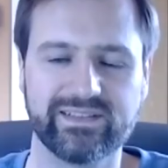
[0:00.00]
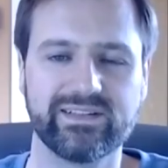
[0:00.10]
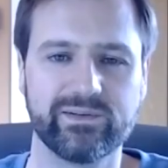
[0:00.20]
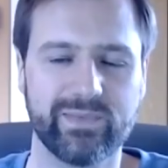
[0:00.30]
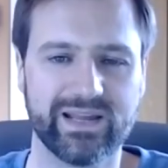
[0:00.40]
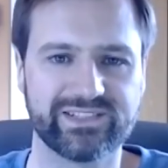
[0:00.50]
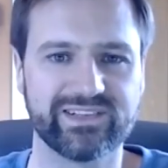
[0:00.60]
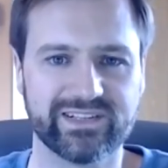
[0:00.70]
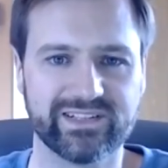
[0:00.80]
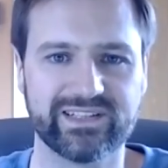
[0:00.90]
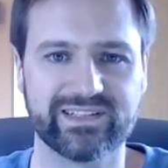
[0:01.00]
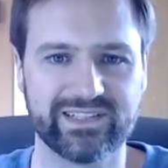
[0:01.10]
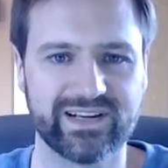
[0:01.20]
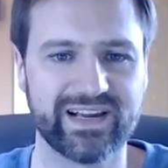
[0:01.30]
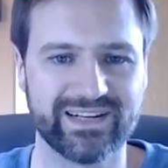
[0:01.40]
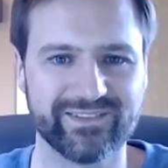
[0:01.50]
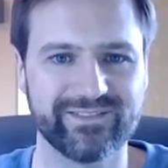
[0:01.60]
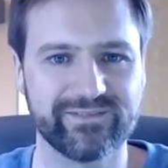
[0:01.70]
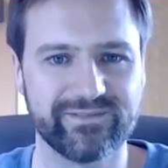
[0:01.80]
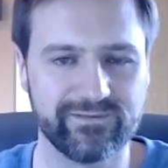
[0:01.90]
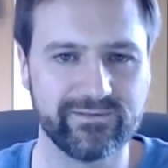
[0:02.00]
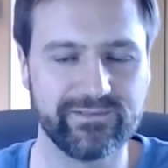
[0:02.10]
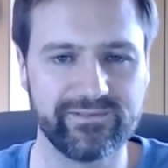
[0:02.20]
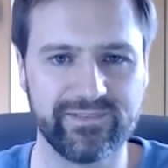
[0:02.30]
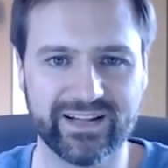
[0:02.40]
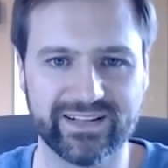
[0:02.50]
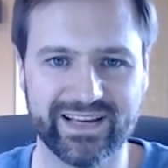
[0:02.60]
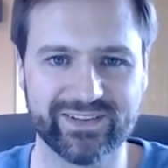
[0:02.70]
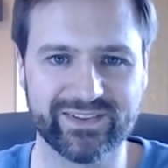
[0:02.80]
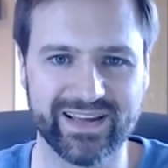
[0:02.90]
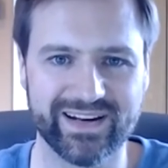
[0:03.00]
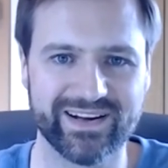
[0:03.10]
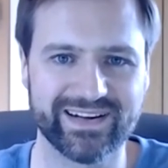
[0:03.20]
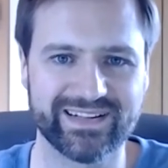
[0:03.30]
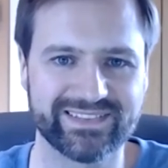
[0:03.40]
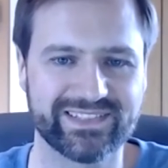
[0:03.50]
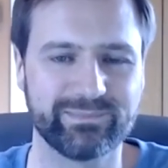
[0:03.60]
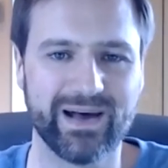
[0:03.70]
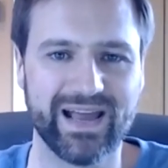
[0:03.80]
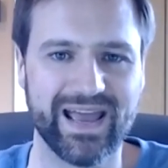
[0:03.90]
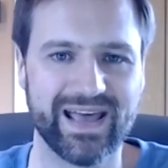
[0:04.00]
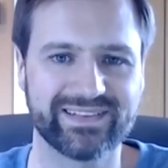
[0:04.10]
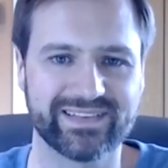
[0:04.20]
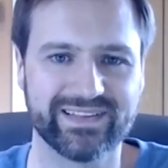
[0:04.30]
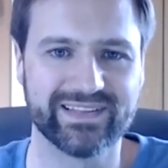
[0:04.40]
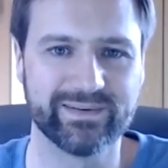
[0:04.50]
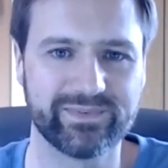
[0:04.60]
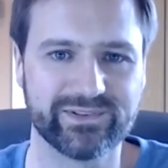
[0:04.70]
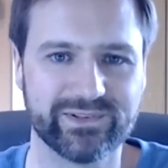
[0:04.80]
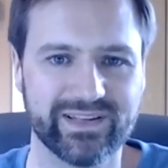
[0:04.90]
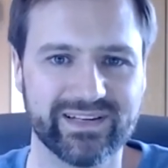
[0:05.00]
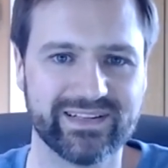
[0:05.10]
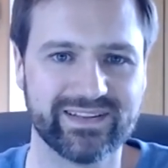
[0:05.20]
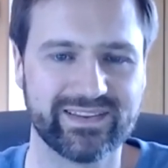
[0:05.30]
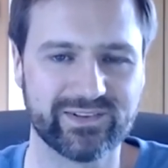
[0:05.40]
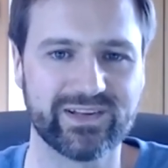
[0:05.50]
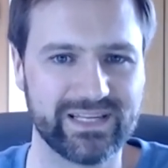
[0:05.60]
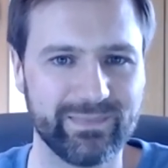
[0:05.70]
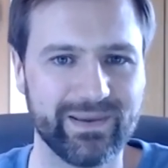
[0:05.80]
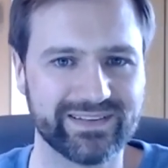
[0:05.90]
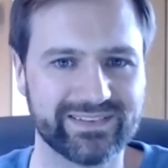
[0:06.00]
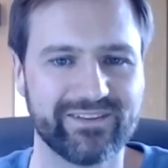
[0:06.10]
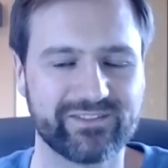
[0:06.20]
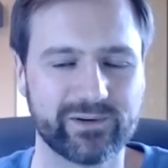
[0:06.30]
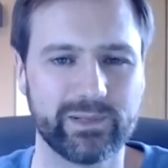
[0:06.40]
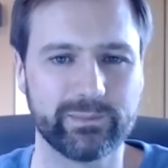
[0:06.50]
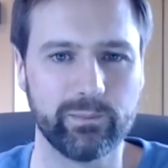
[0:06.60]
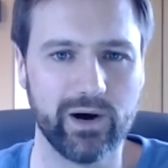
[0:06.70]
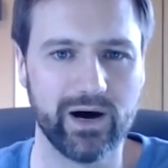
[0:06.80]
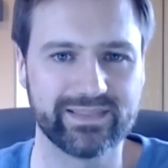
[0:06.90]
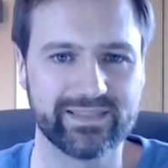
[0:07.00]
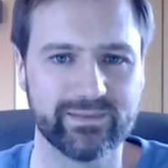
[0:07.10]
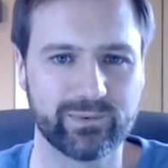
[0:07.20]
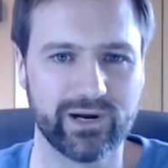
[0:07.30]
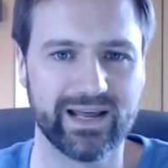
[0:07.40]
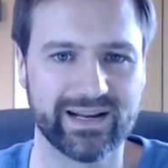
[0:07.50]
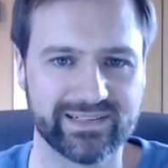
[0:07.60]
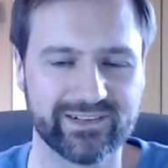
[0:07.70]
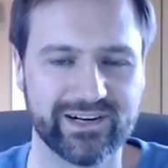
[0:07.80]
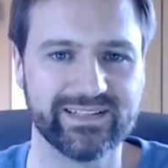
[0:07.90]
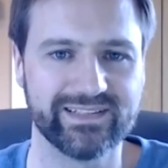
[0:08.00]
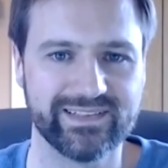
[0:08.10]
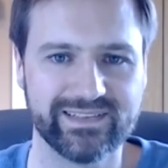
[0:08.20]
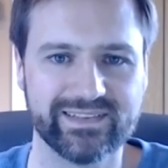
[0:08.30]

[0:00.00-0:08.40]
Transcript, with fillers: You mentioned earlier you kind of felt out that audience just by asking them through the, through the emails after people bought the product, right?